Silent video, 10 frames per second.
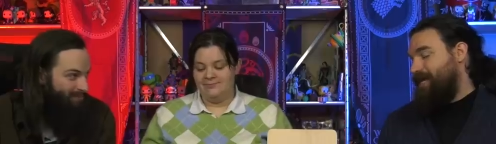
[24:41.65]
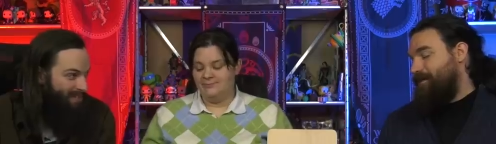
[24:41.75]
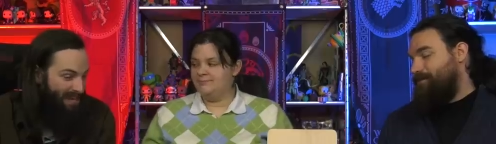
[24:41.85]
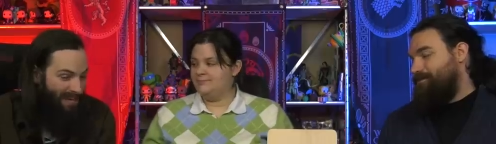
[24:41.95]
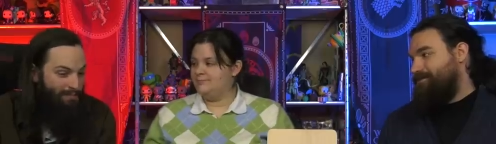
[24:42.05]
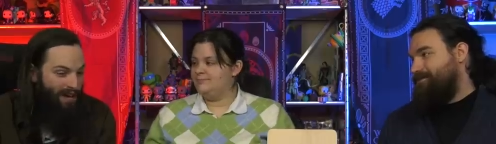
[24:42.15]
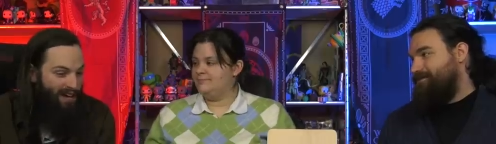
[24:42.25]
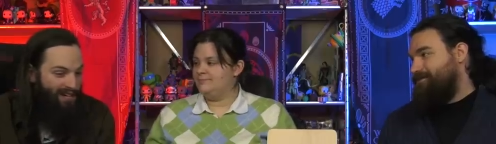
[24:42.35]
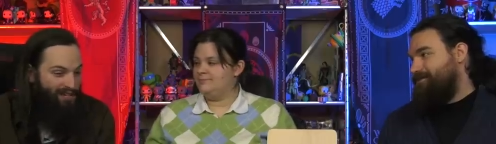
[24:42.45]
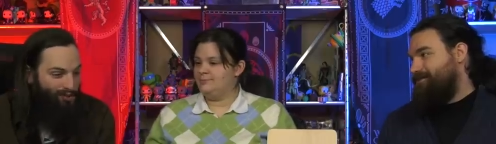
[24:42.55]
Speaker 1: He came
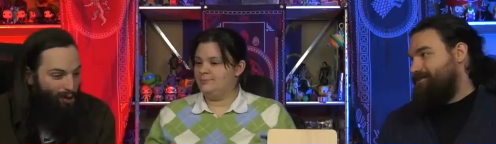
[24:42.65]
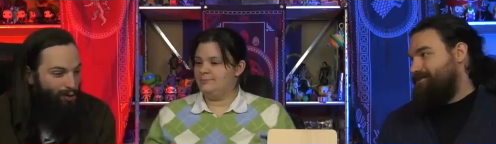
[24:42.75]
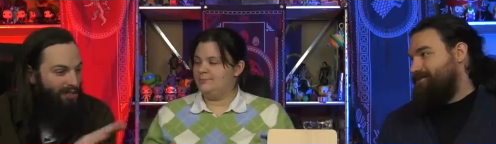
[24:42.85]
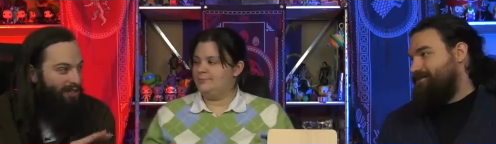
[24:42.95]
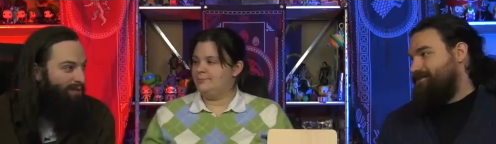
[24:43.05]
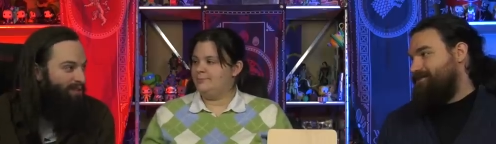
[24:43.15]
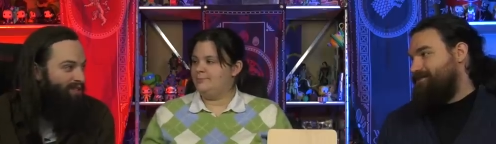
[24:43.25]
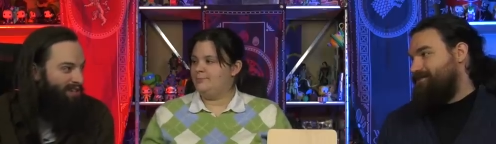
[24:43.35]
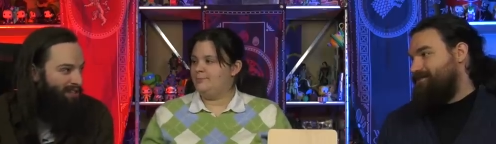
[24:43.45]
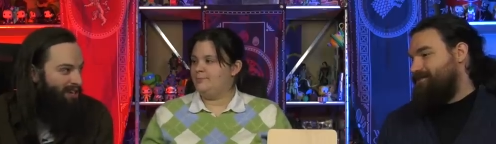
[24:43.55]
back and totally
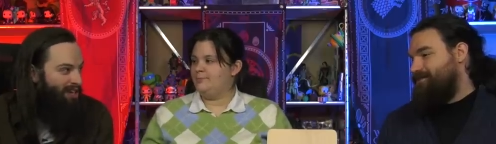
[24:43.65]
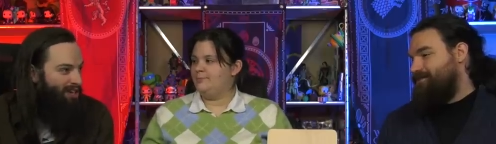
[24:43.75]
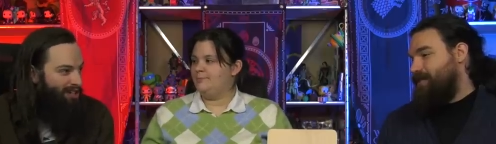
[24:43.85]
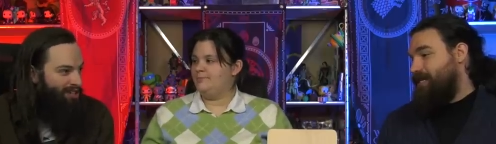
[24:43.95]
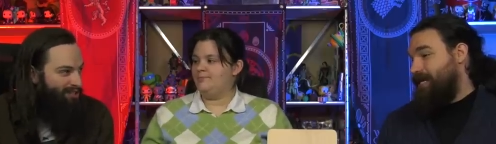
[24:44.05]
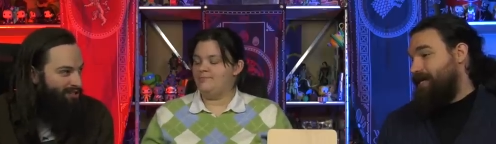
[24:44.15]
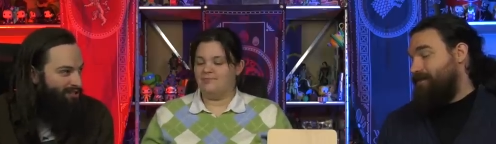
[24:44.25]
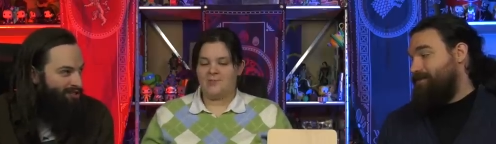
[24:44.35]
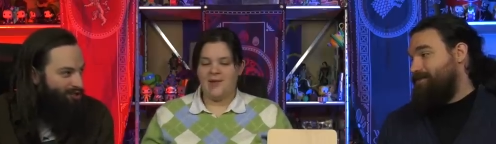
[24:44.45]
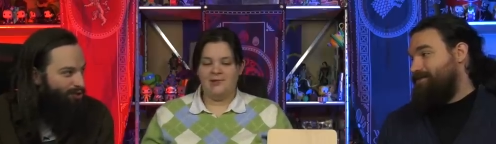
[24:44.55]
unappreciated.
Speaker 2: Mm.
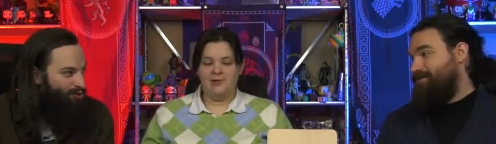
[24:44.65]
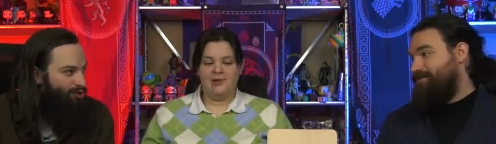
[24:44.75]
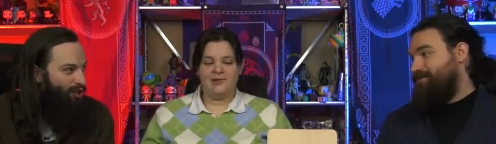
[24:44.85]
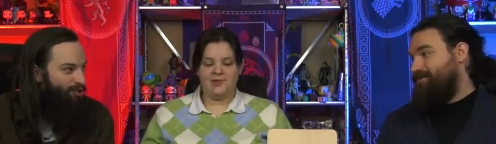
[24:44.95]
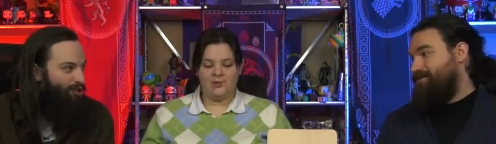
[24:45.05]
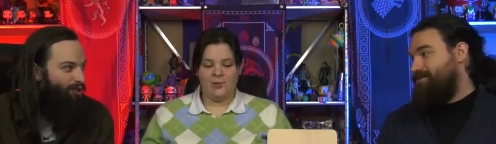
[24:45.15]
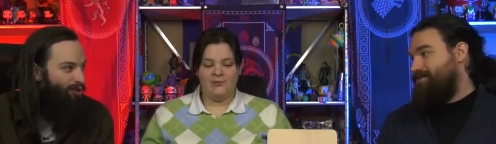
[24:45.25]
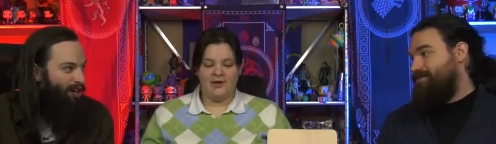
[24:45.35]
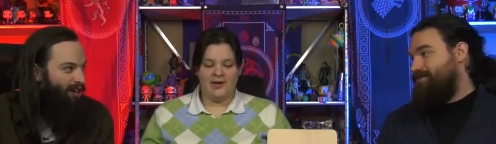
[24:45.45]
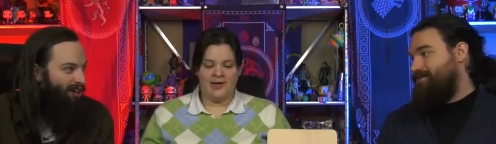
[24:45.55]
Yeah. You took too
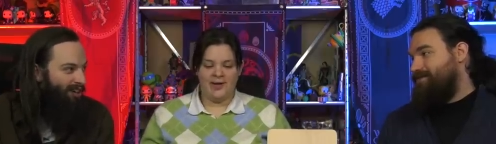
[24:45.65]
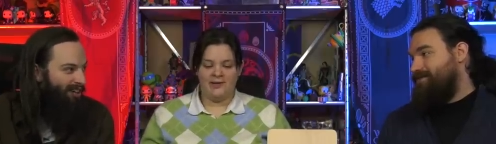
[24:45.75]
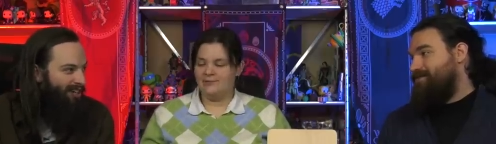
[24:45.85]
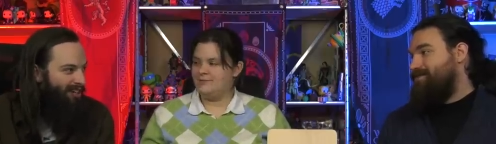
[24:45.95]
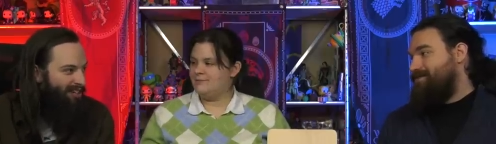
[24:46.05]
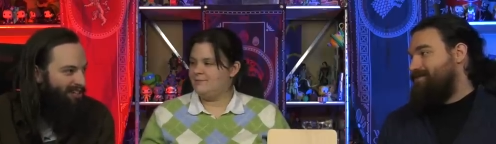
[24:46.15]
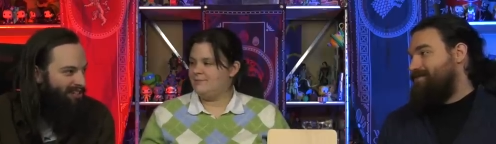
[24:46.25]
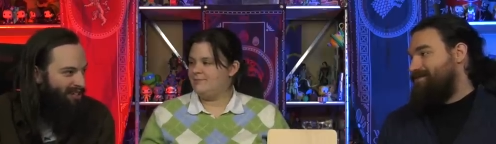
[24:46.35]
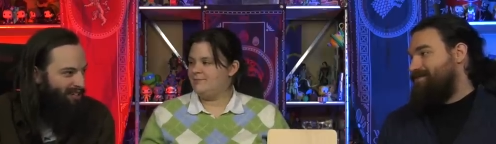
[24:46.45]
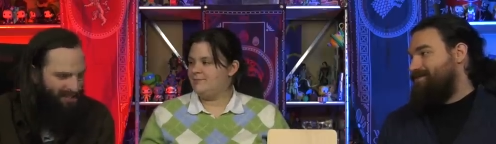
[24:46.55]
long.
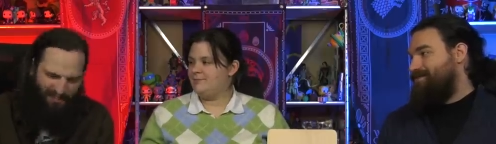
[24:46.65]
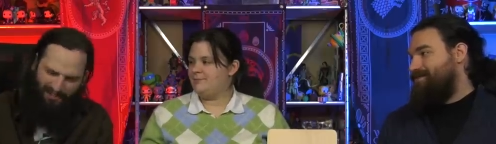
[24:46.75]
Speaker 1: He's like...